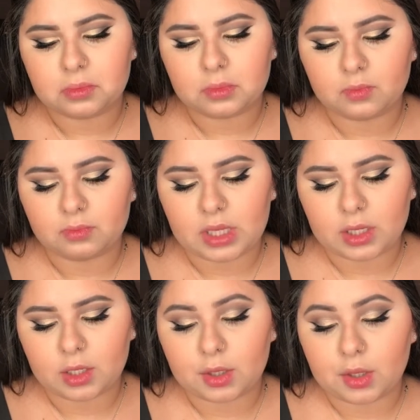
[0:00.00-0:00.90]

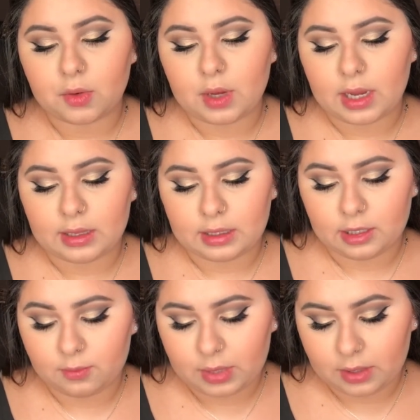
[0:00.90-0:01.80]
Mega Glow
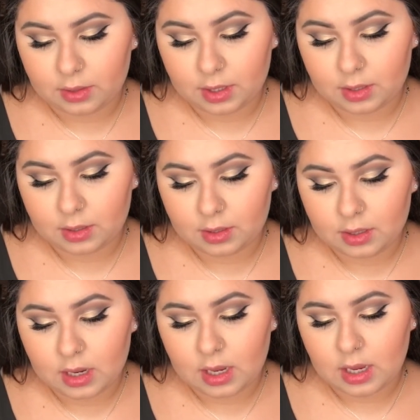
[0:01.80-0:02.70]
Highlighting Powder
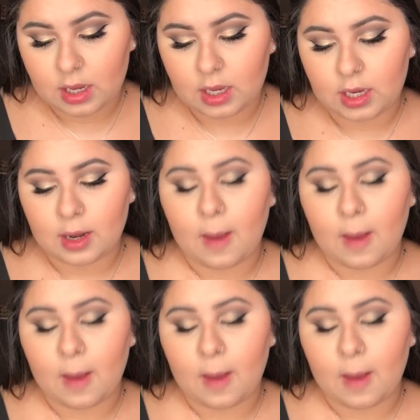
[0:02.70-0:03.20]
in